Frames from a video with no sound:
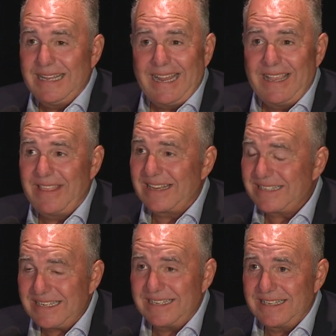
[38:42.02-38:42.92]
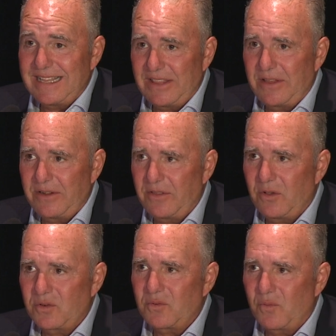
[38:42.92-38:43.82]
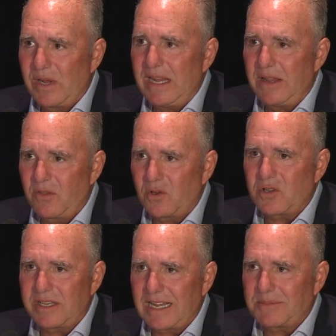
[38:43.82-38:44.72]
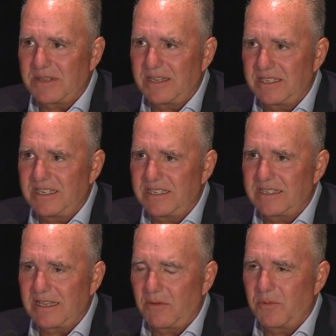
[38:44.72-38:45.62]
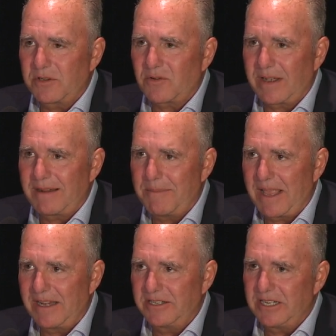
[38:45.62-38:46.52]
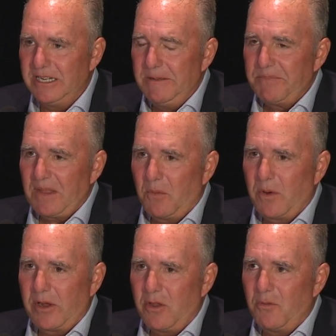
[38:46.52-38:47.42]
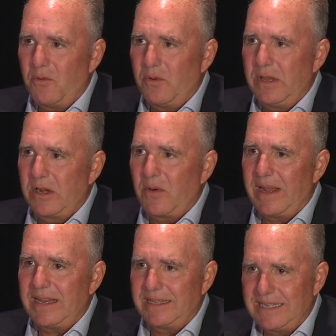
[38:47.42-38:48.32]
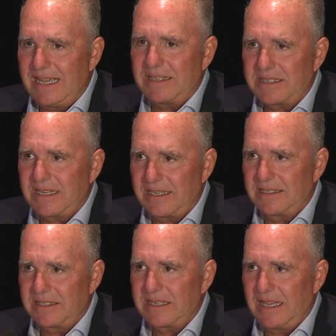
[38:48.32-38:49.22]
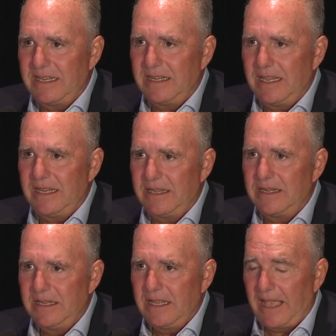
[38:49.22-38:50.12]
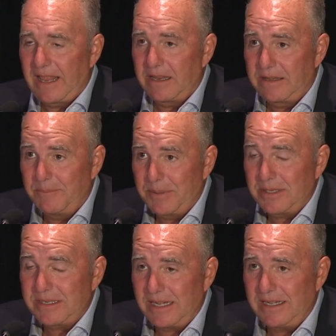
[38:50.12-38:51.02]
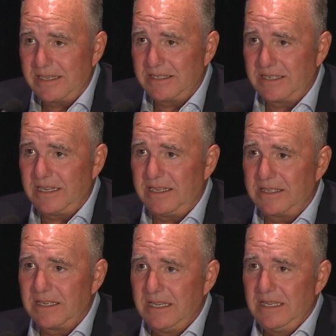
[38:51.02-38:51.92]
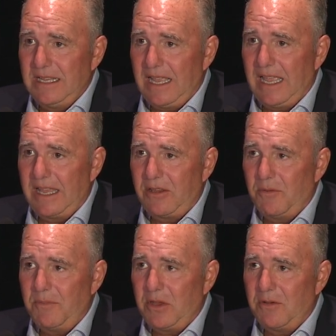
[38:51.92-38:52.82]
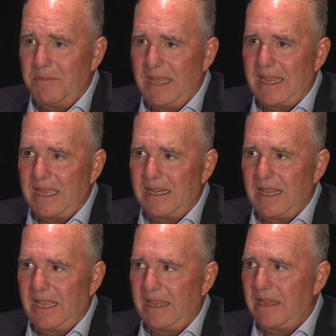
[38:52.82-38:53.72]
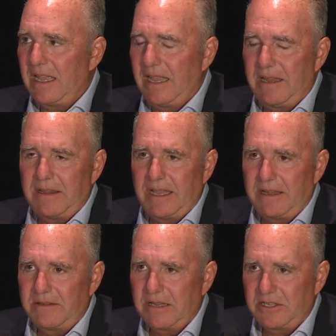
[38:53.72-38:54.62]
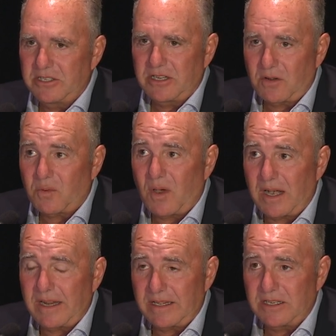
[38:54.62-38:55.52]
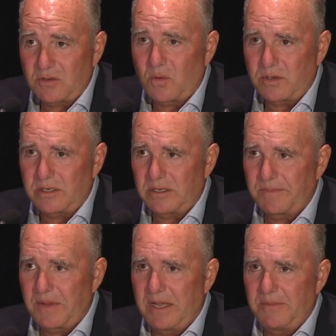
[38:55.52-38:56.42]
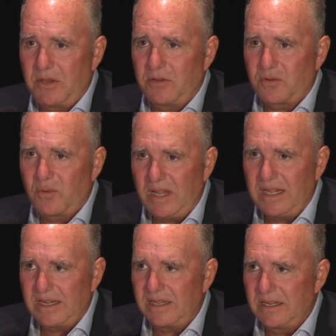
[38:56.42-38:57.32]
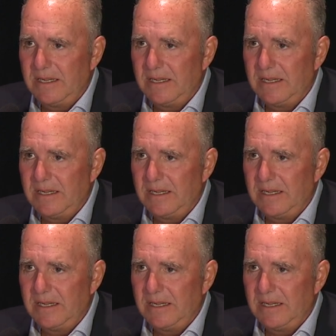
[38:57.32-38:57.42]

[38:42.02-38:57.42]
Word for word: and that's it. That there those we those are the types of diseases that we're trying to manage, where you where you create a death sentence and and and a debilitating disease and you you make it a a, a, a just a chronic disorder. Um, you treat it,